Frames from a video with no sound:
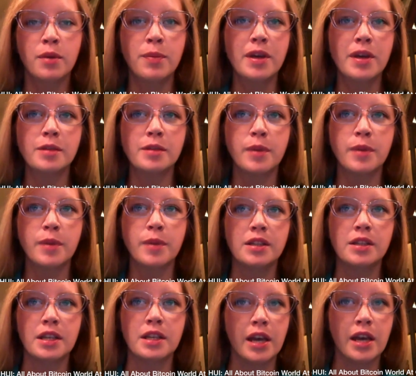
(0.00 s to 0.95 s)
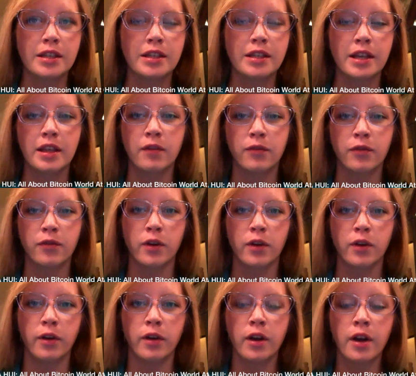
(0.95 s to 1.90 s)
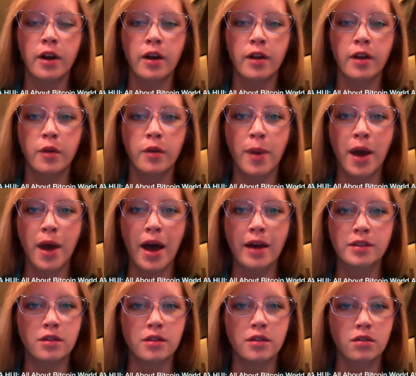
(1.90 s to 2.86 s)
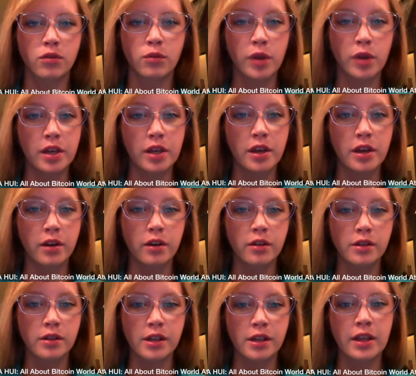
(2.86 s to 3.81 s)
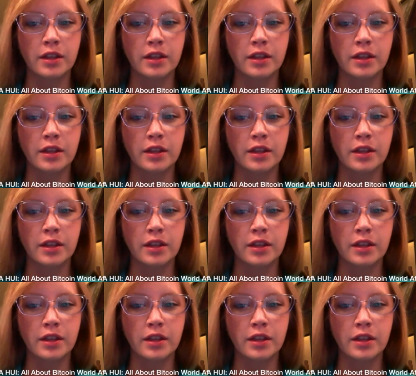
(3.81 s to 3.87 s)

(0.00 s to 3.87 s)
BitPay's been at CES I think for the past 3 years.